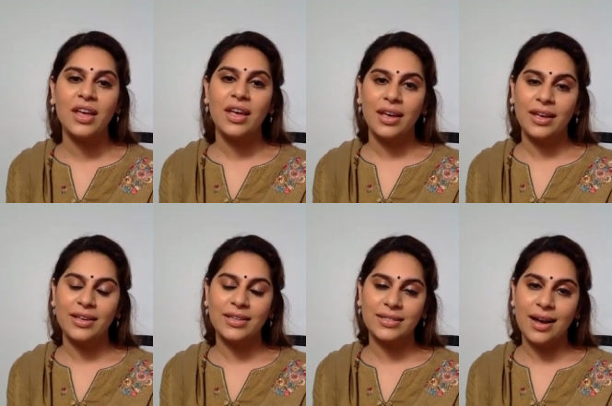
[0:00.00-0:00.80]

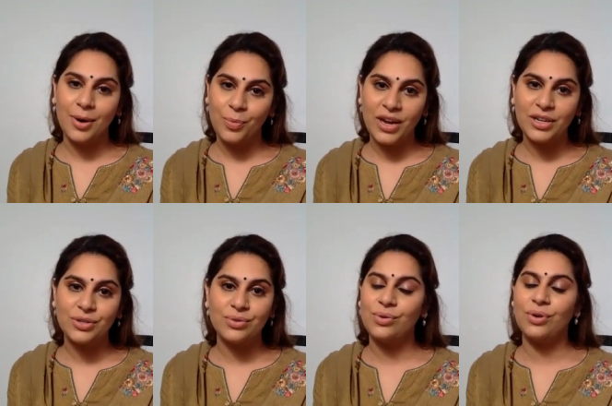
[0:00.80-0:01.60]
is our way to
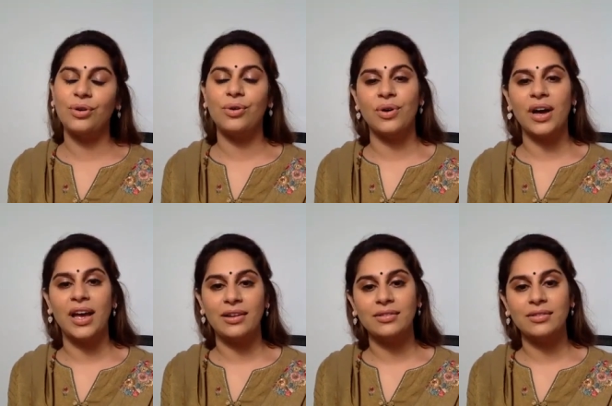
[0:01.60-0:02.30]
go ahead.